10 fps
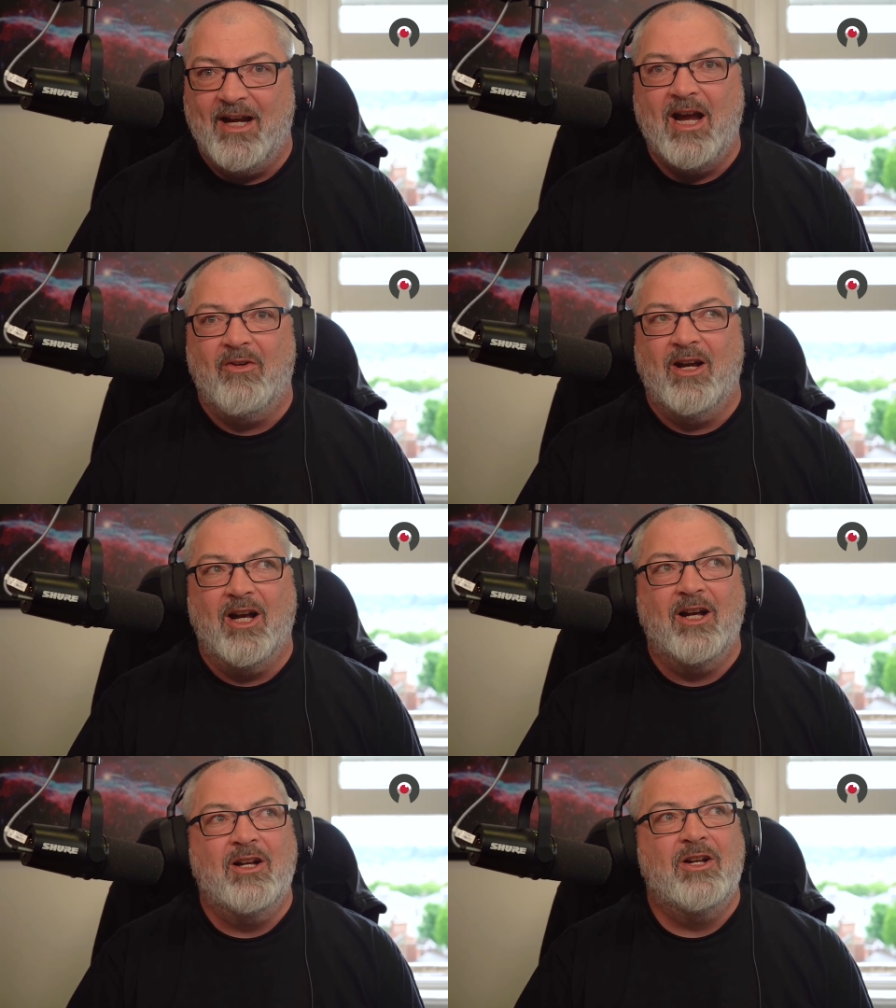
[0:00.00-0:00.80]

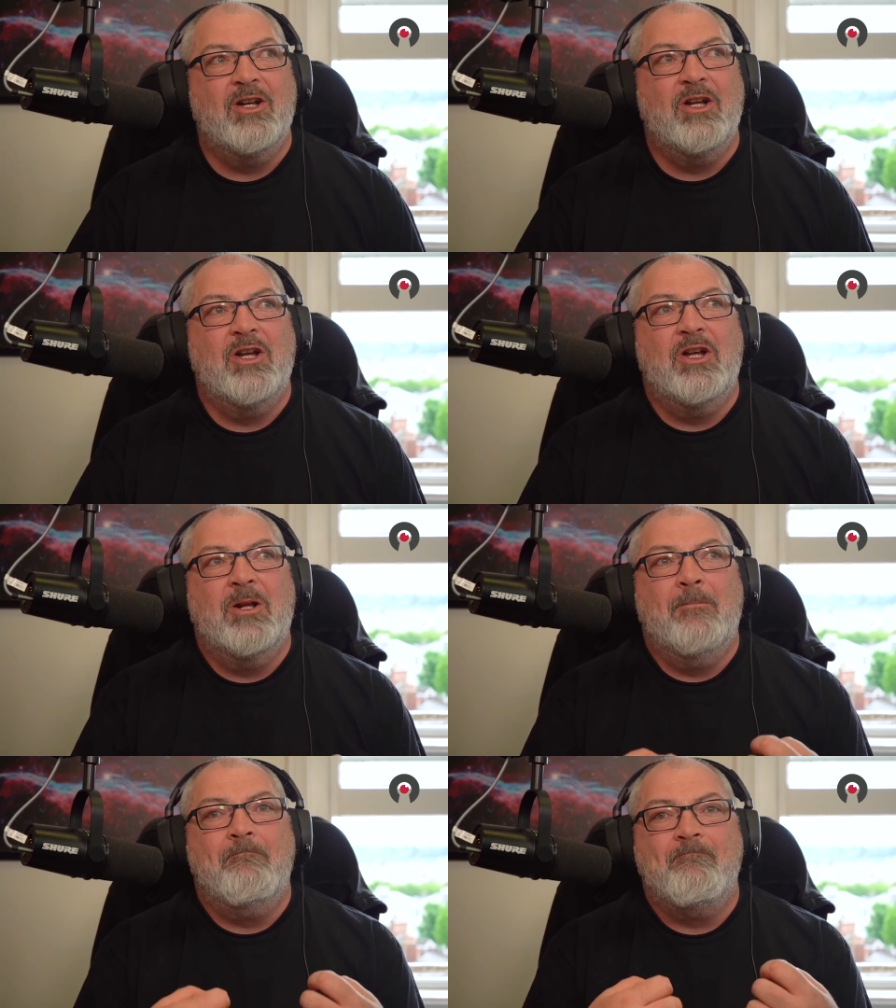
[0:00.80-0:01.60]
area.
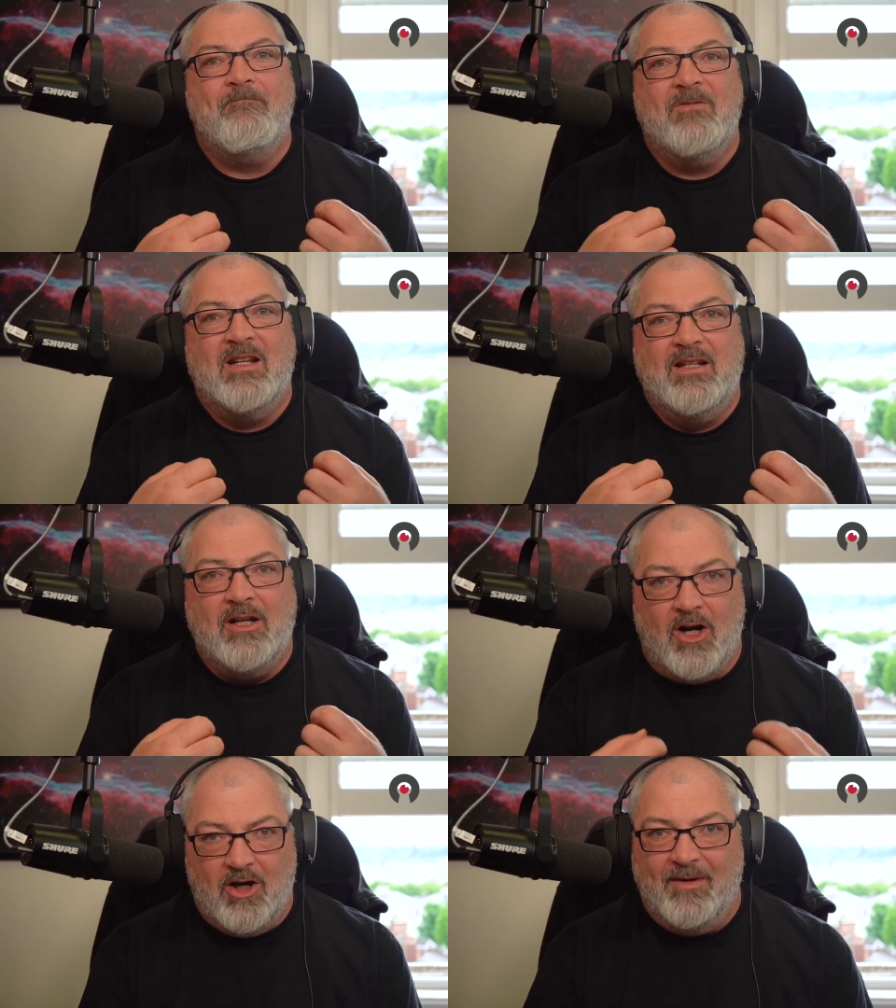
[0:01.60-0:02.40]

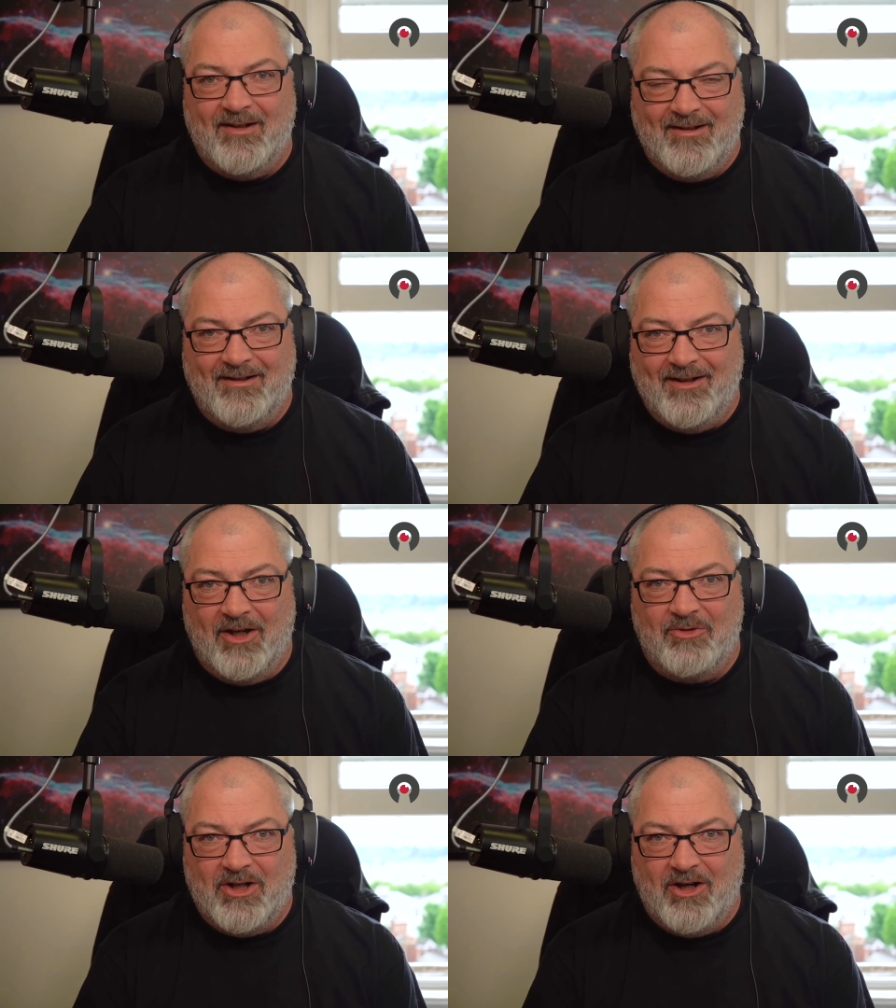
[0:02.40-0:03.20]
Calm it, you
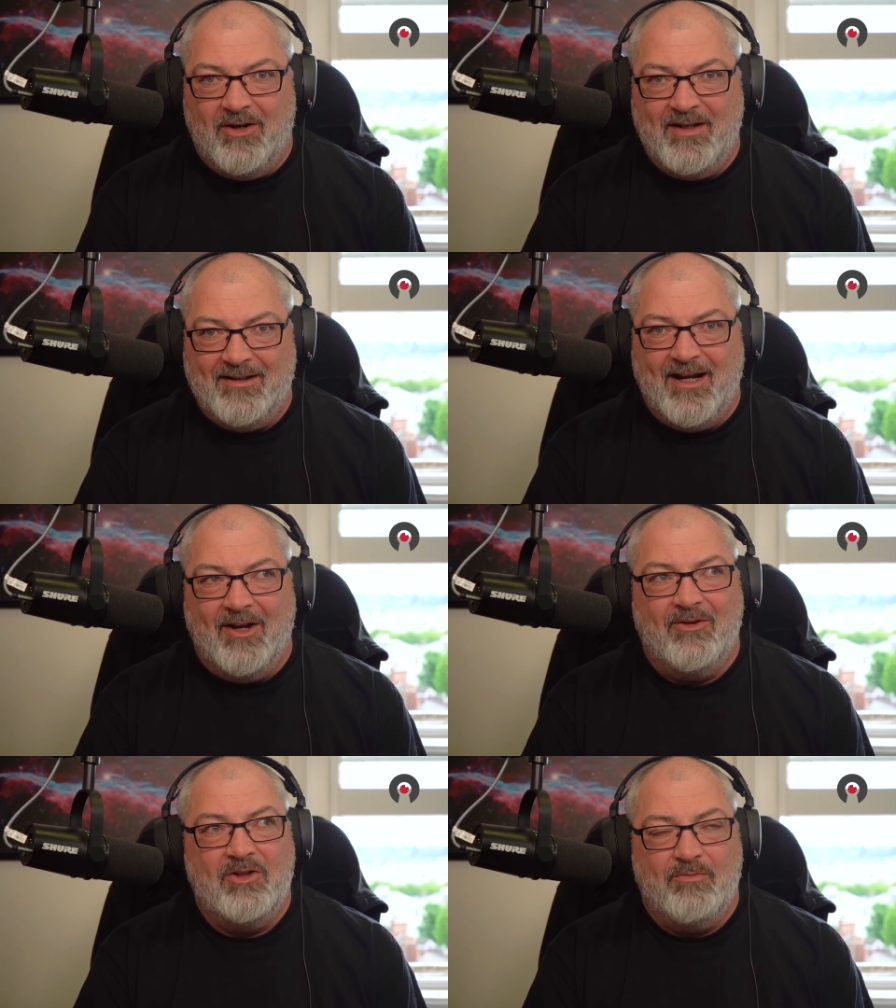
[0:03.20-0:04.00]
know, calm it
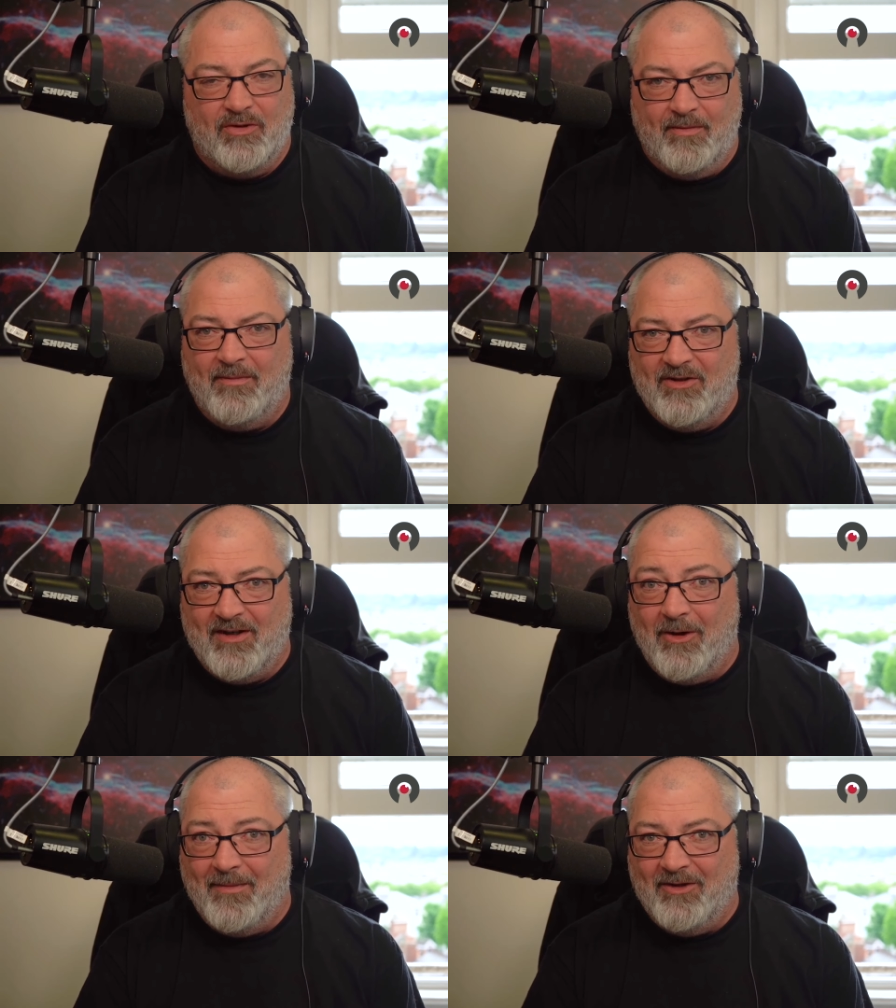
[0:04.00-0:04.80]
down. You'd probably
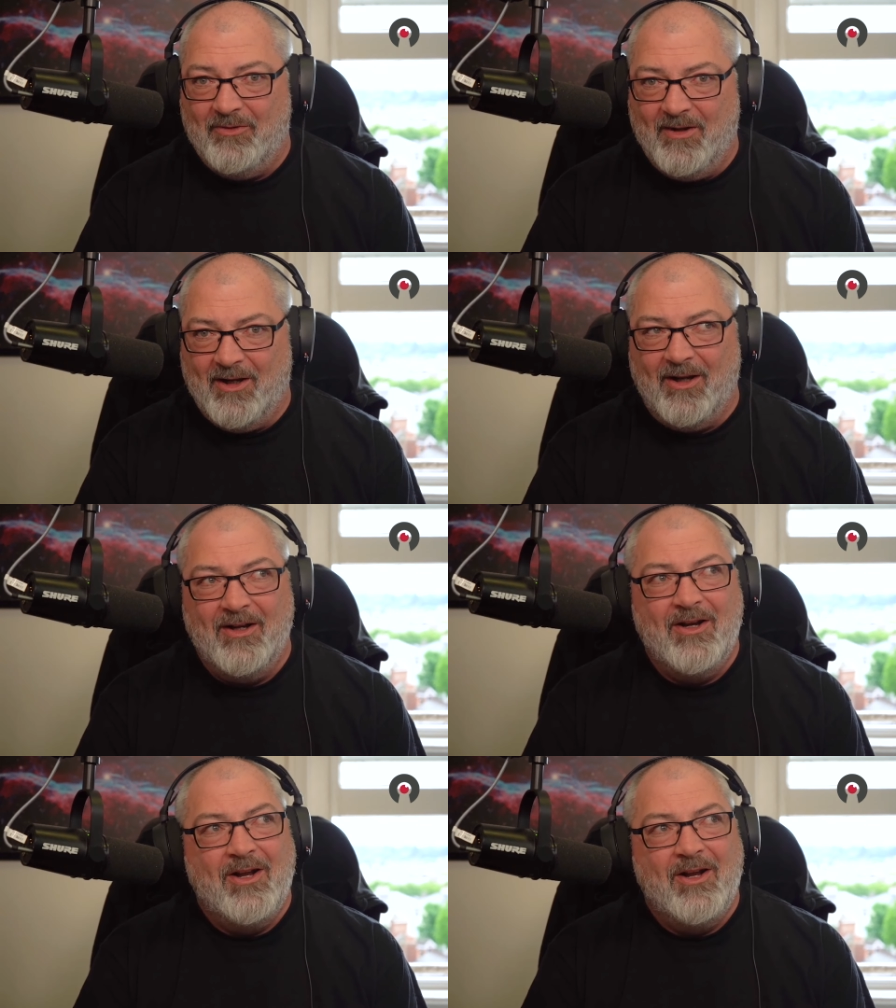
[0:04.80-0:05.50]
sell much better.